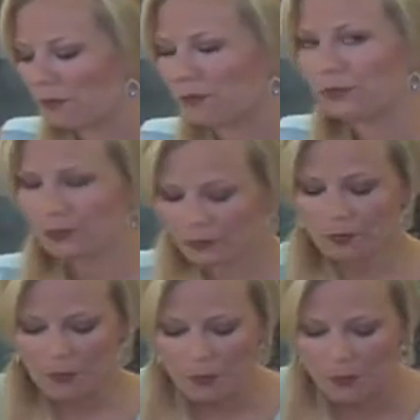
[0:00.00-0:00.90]
You
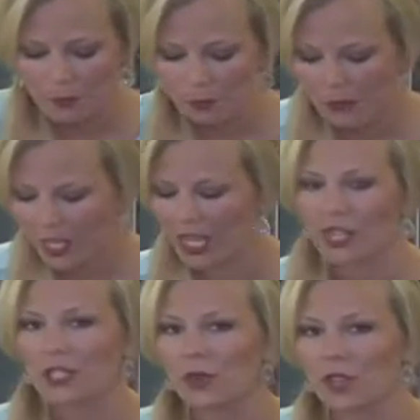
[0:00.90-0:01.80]

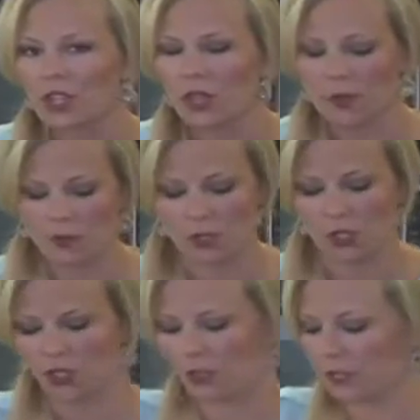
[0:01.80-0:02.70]
can do with a little bit more
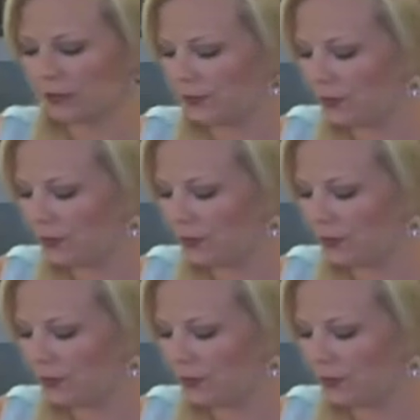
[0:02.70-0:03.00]
sugar.